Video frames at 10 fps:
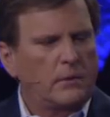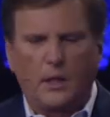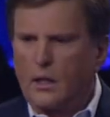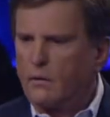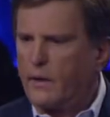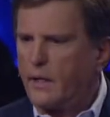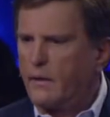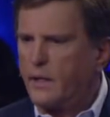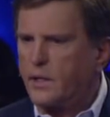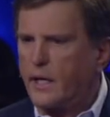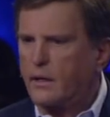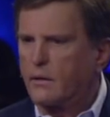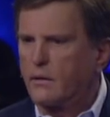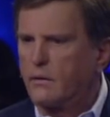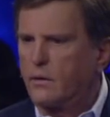You know, they, they take
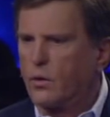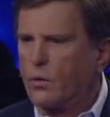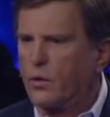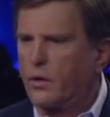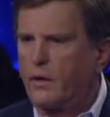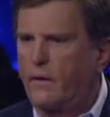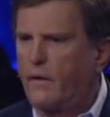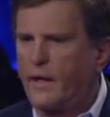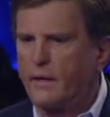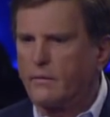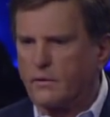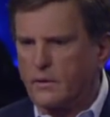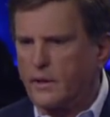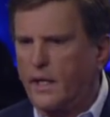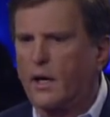your order and then they
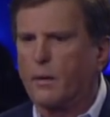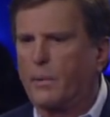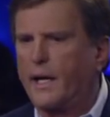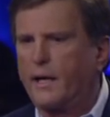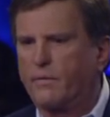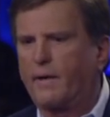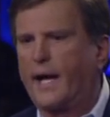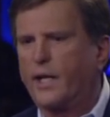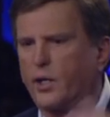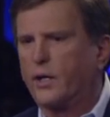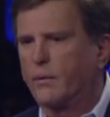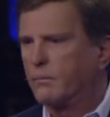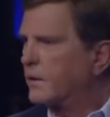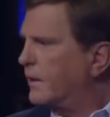get on a plane and fly to Europe.